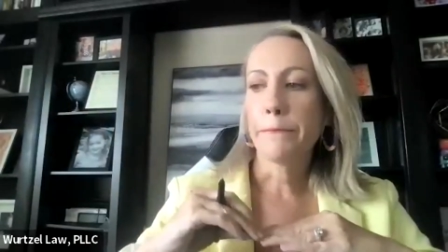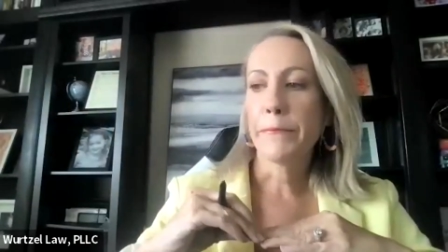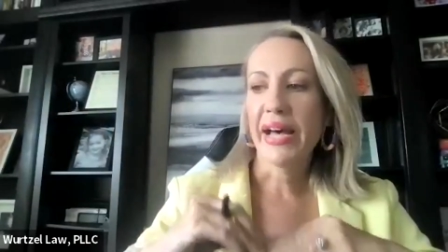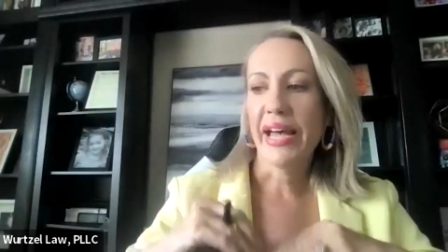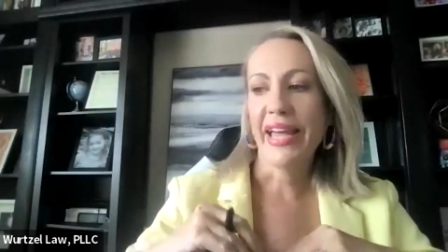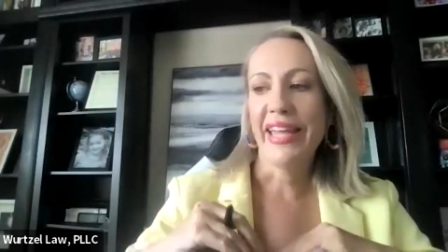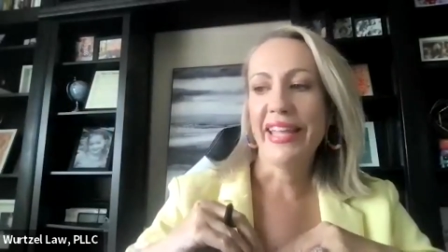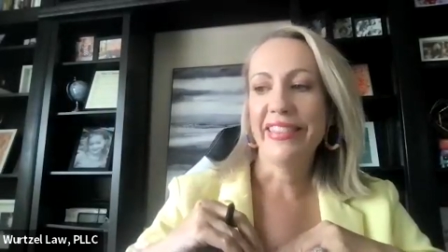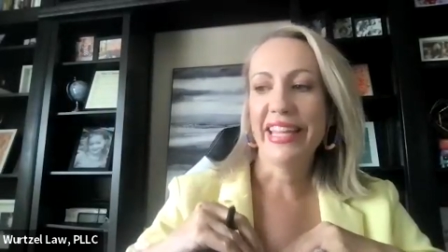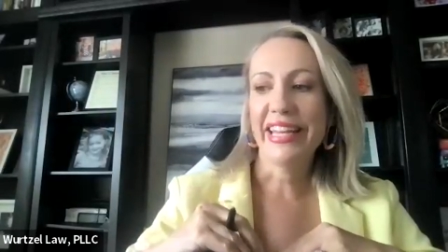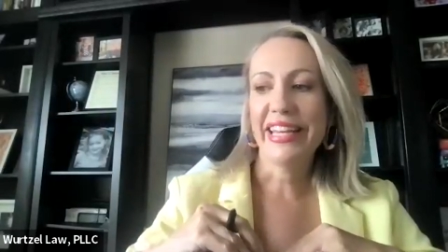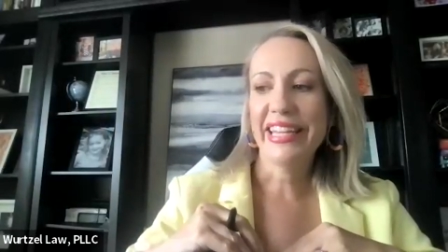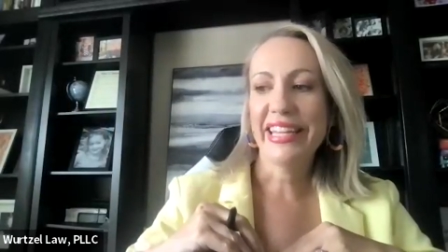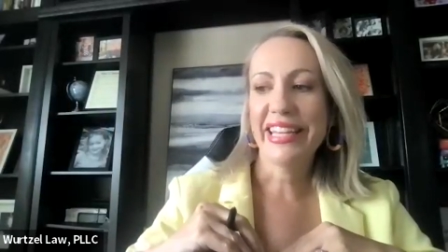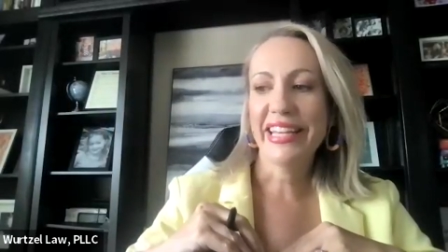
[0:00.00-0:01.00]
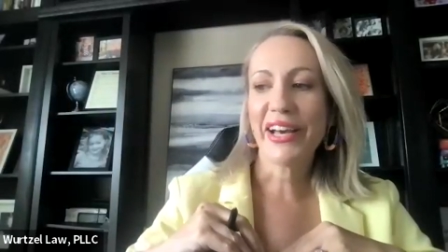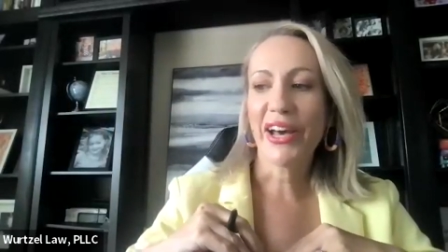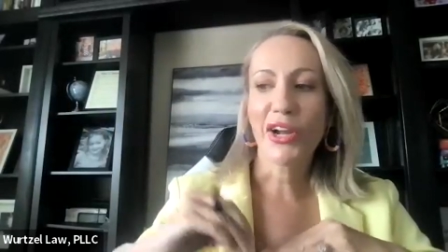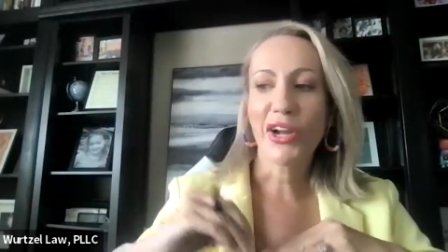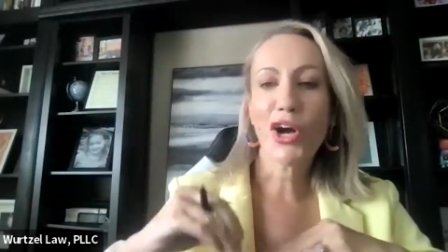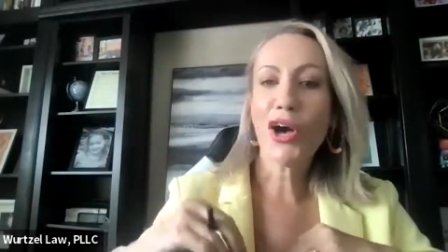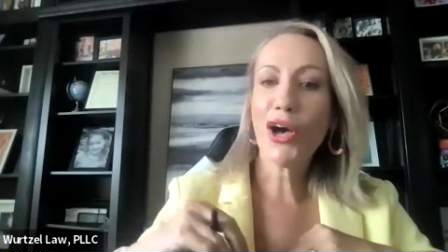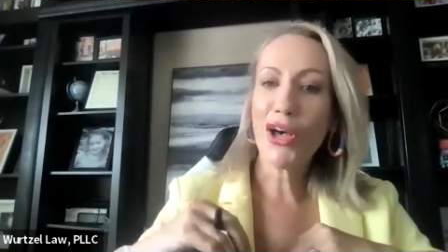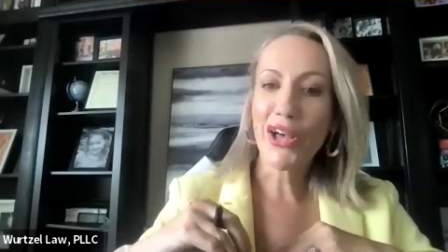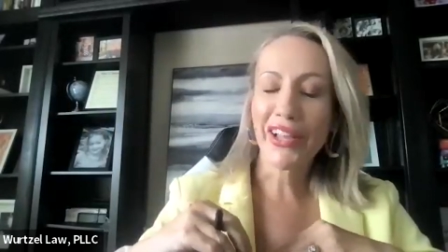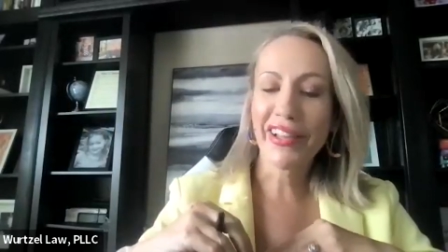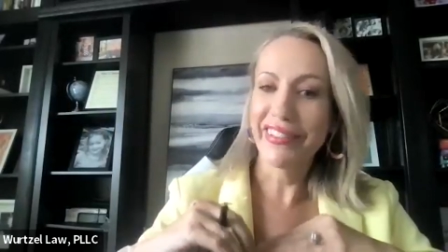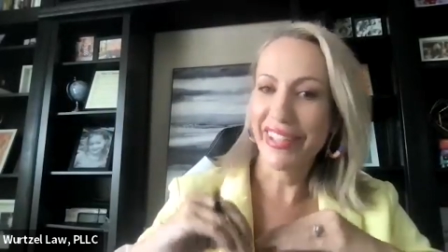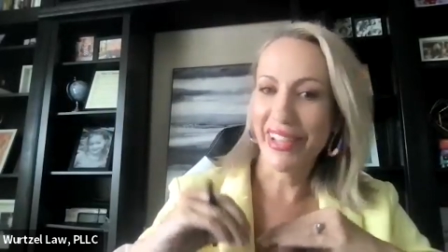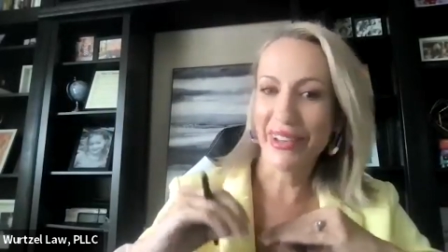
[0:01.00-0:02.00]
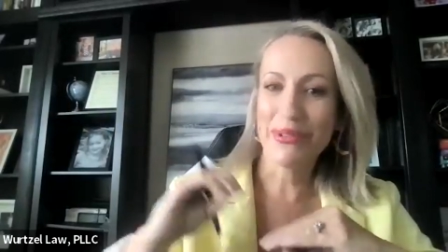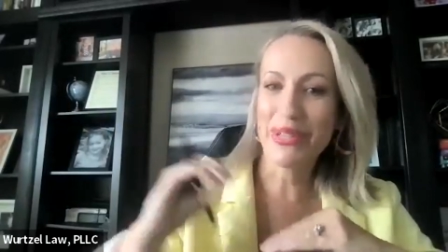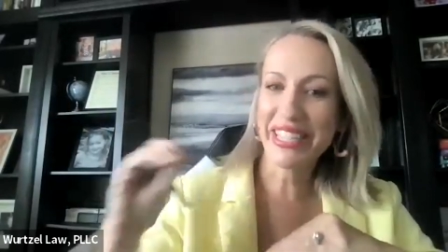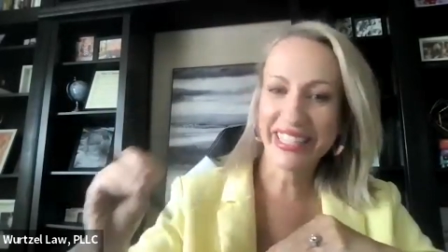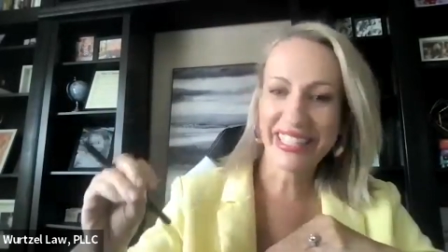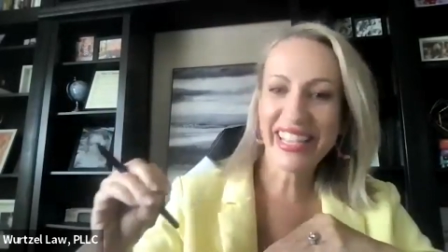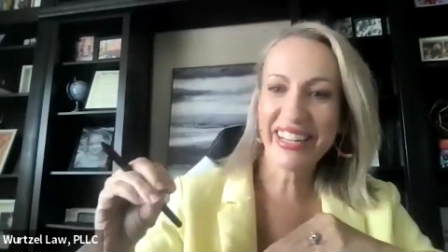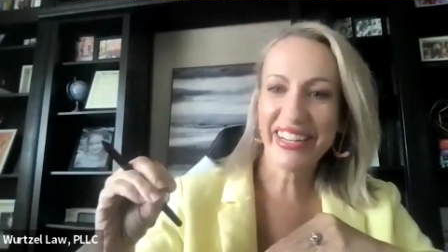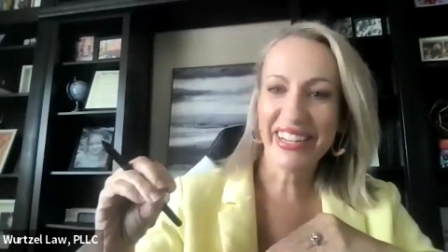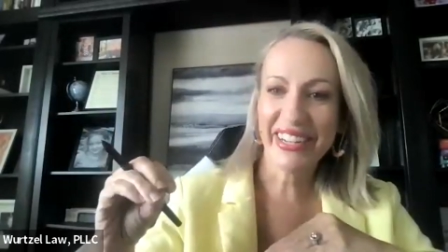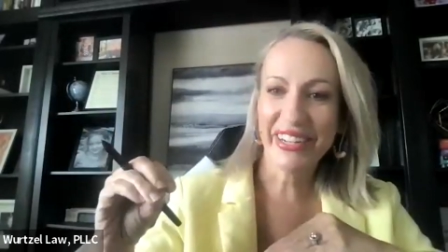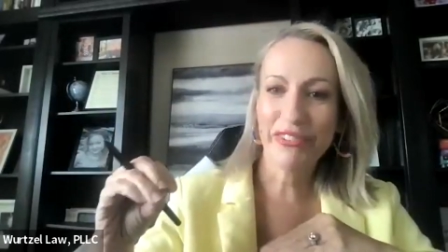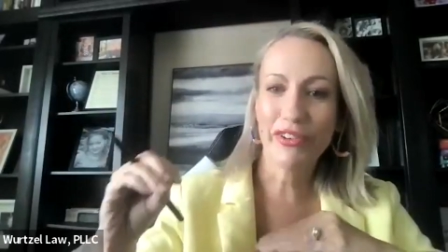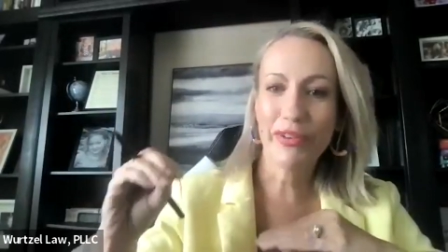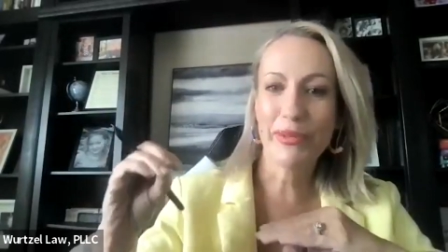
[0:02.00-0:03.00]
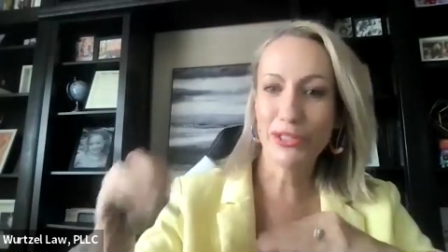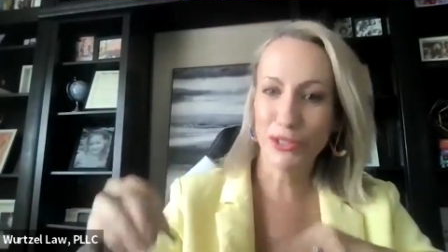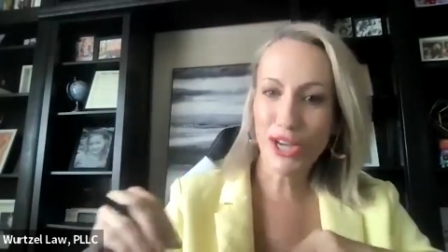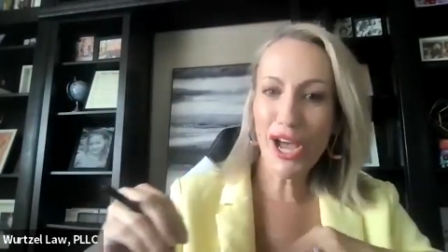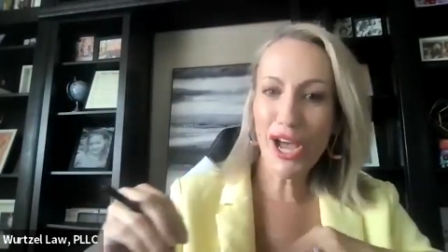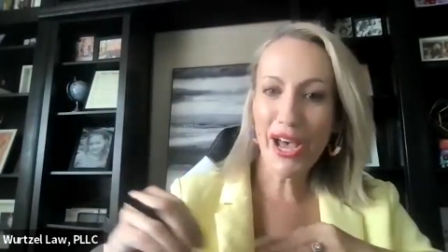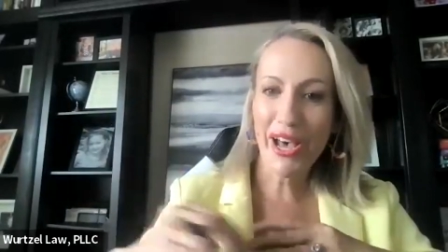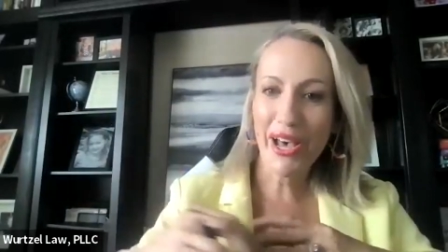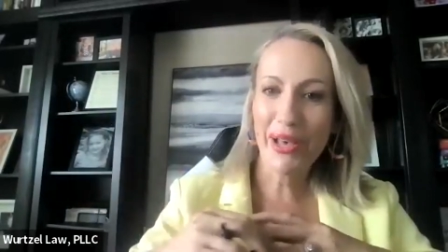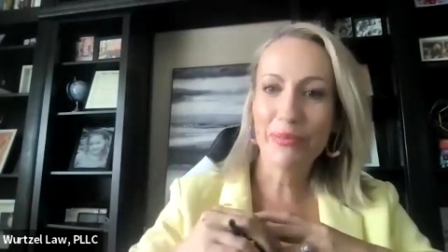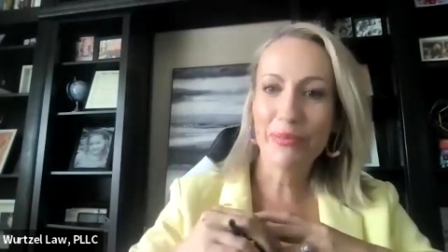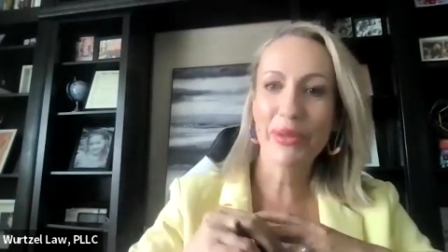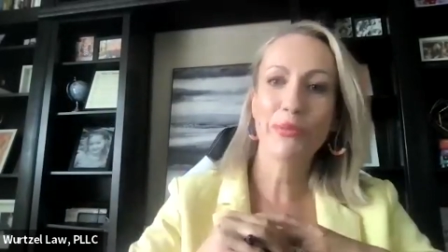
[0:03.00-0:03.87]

But then he got a call a week later from his job